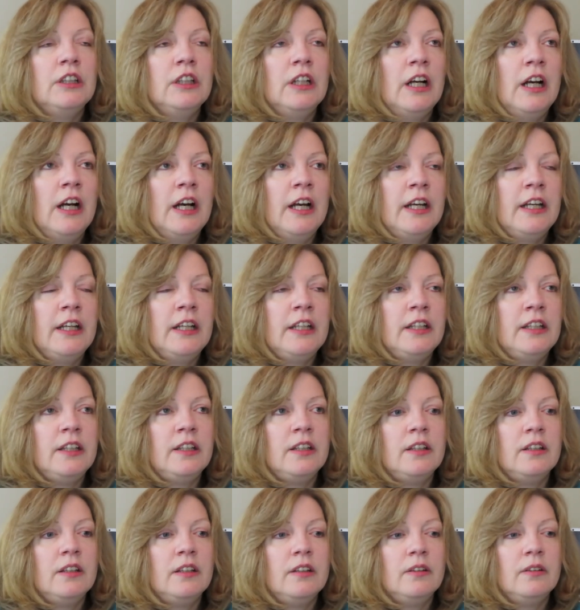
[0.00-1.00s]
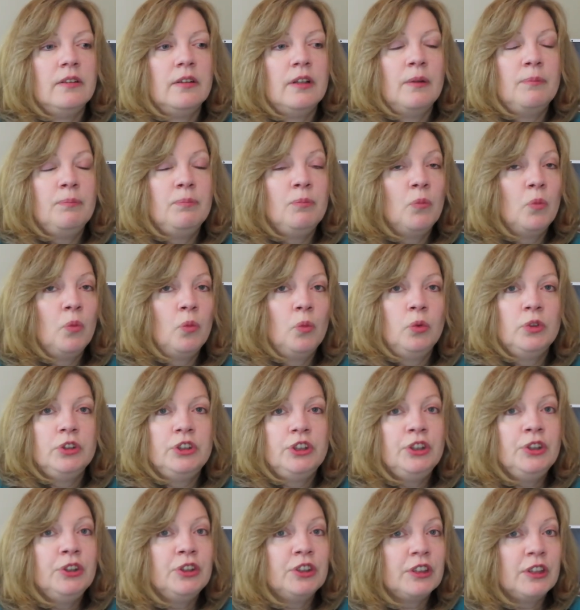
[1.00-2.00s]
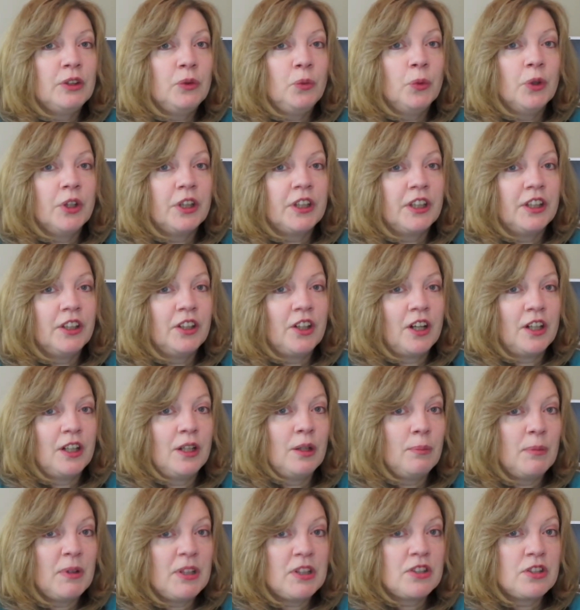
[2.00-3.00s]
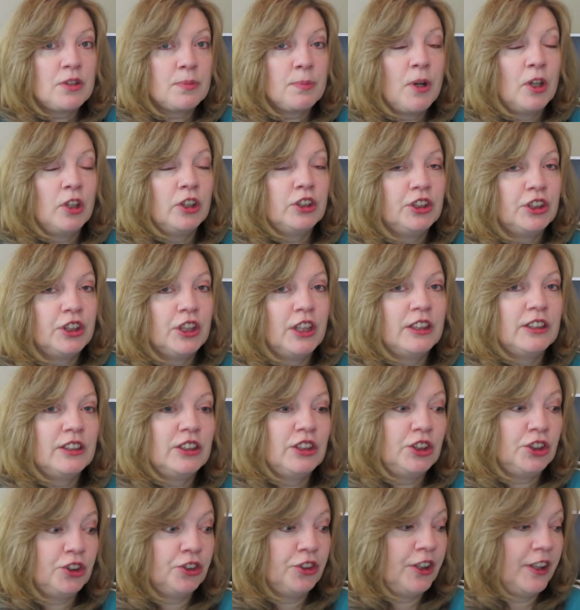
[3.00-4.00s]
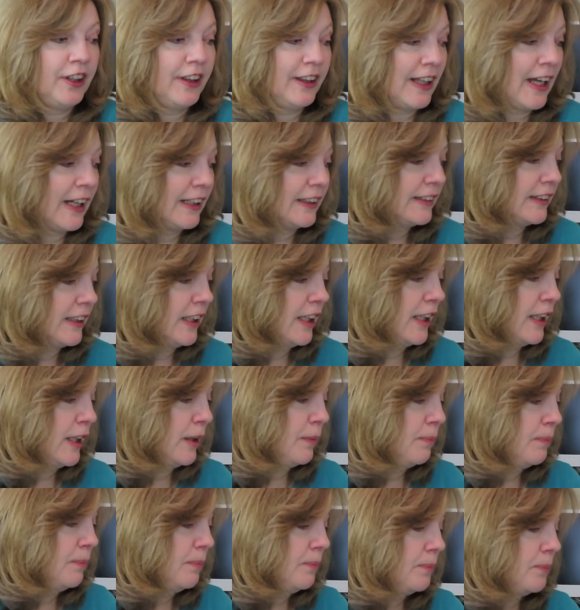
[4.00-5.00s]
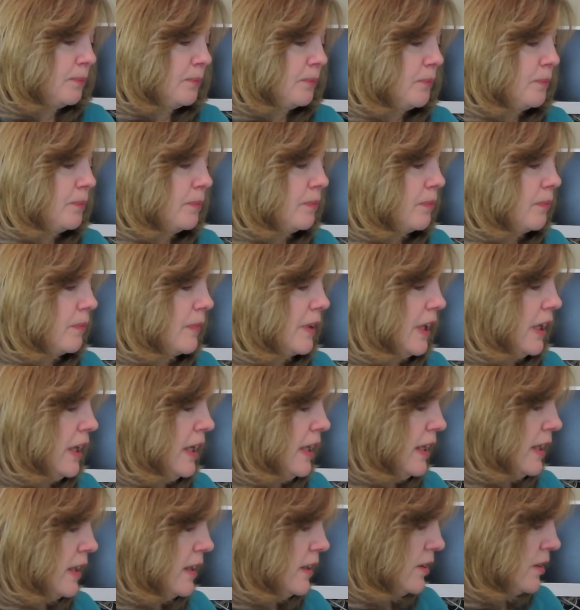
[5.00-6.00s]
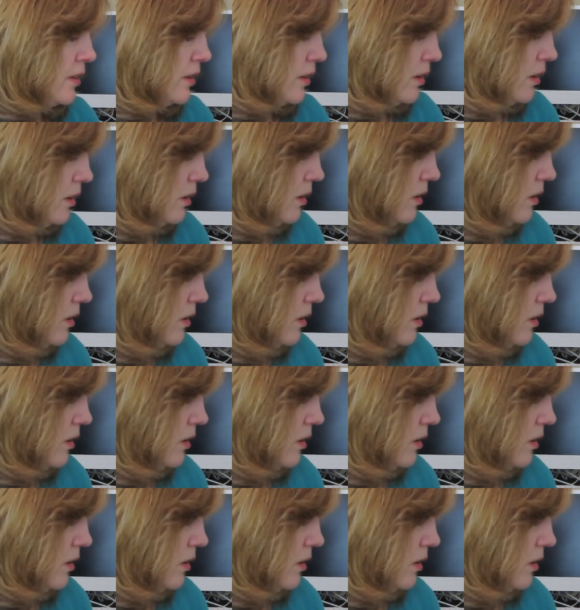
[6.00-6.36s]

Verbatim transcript: I am usually working on them in small chunks during that time, and